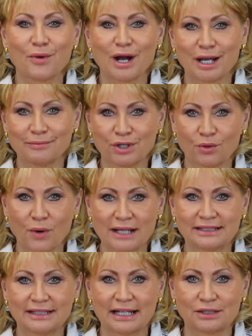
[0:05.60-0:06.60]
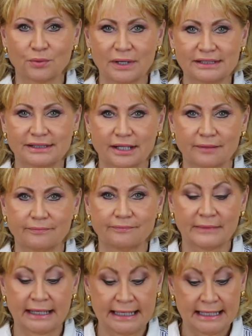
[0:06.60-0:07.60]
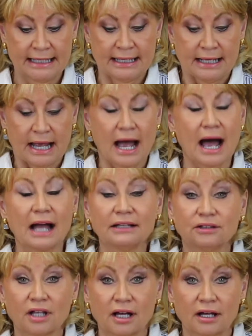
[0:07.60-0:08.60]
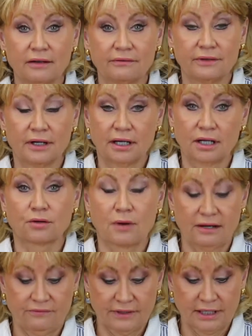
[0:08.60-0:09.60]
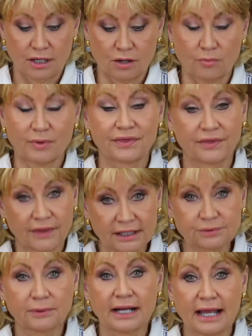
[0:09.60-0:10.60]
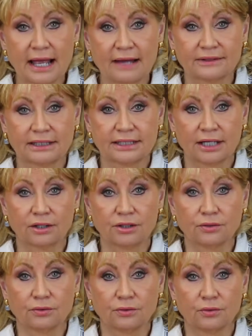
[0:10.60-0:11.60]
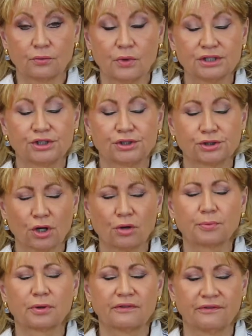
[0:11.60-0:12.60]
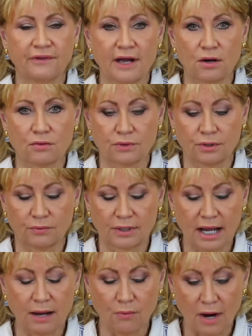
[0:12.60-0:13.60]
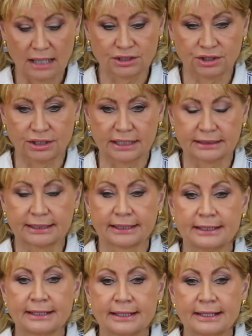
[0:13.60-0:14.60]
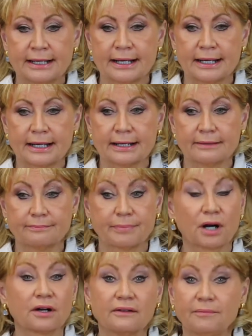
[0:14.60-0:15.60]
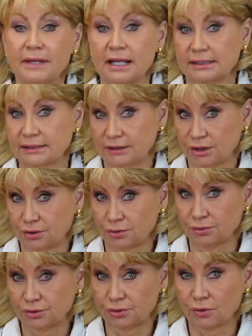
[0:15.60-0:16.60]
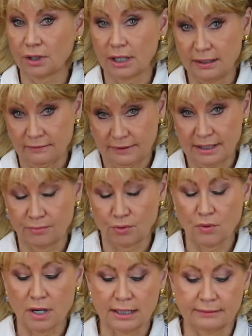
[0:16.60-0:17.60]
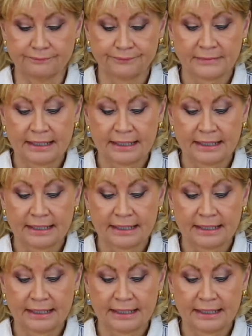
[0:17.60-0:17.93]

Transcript: Welcome to Wednesday's Wisdom. I love a great video, but this one I have to tell you was so profound when I watched it. Um, part of because it's a true story, number one.